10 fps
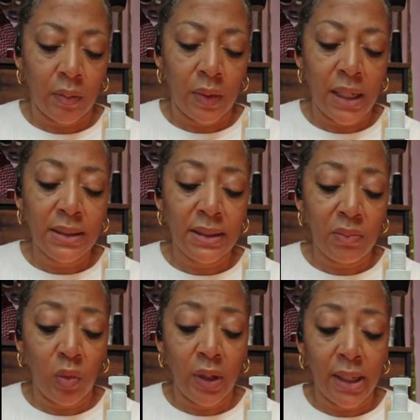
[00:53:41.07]
That's
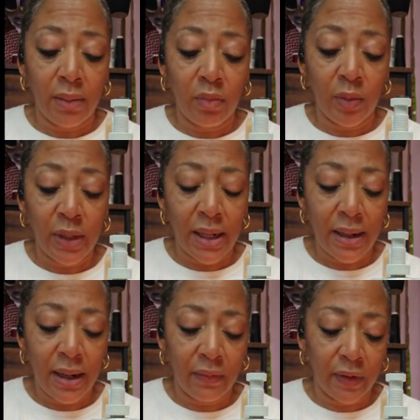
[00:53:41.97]
where that, remember that
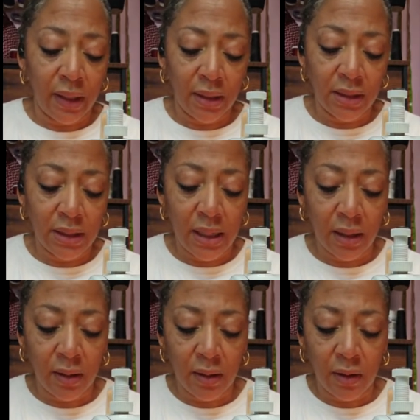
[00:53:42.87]
half an inch that I
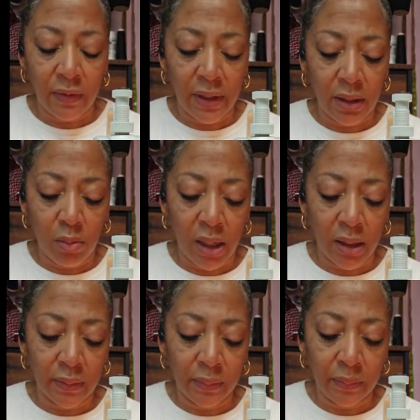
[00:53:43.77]
cut off at the
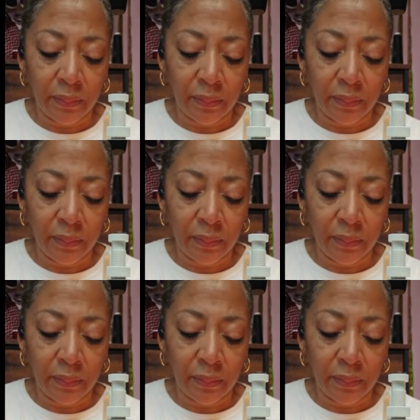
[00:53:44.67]
bottom?